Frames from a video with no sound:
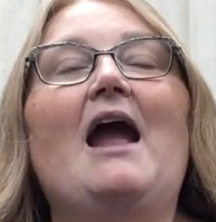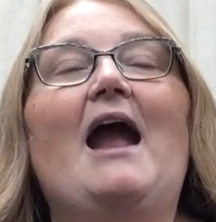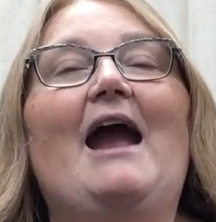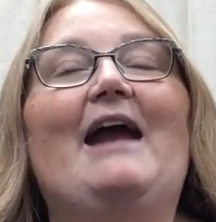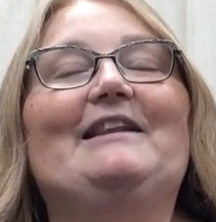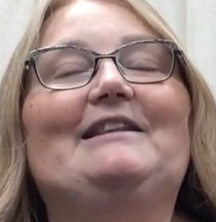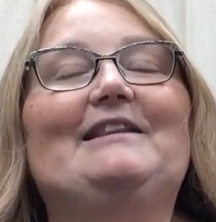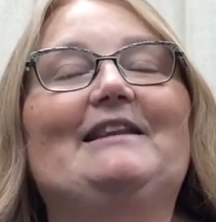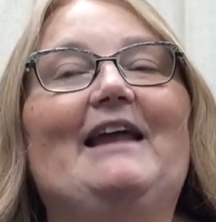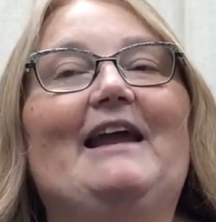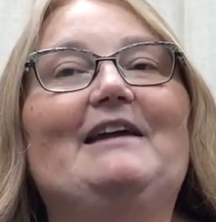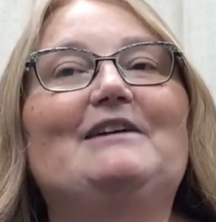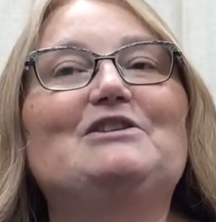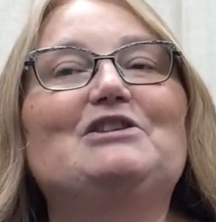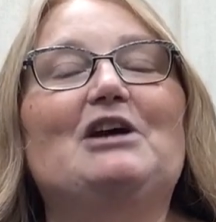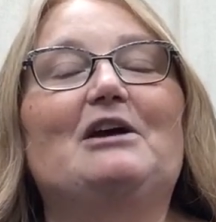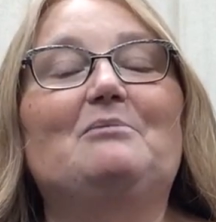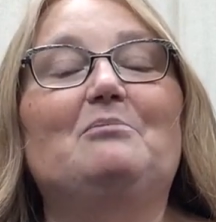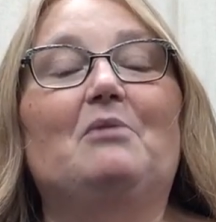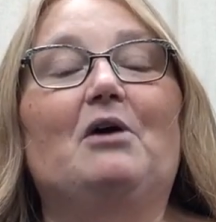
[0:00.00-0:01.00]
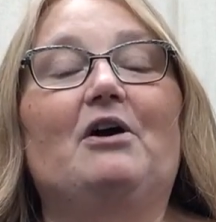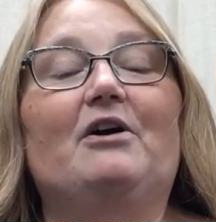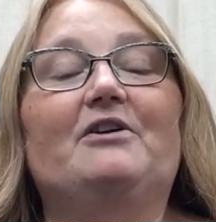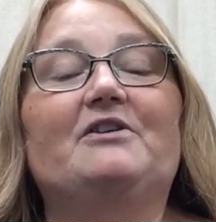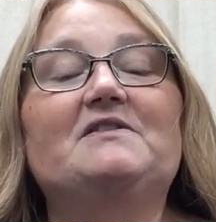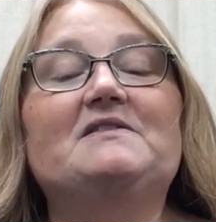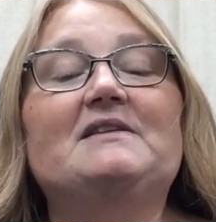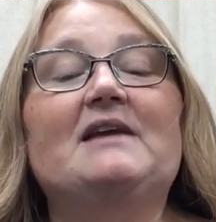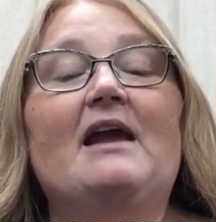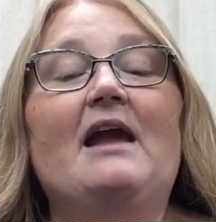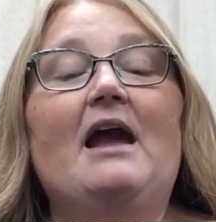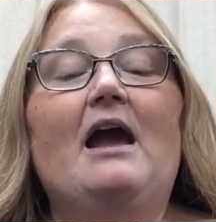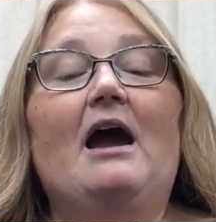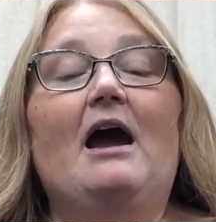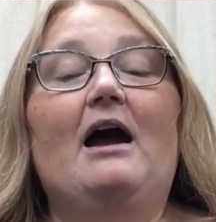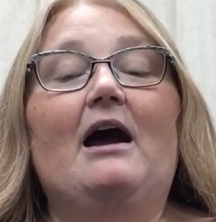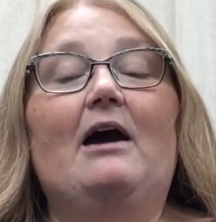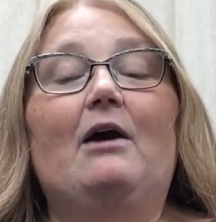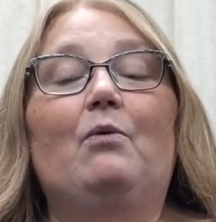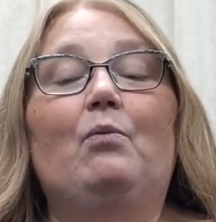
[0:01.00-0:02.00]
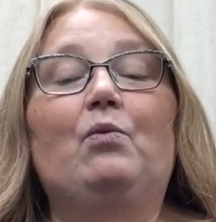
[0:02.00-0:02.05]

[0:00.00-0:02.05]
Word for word: and land on Mars uh,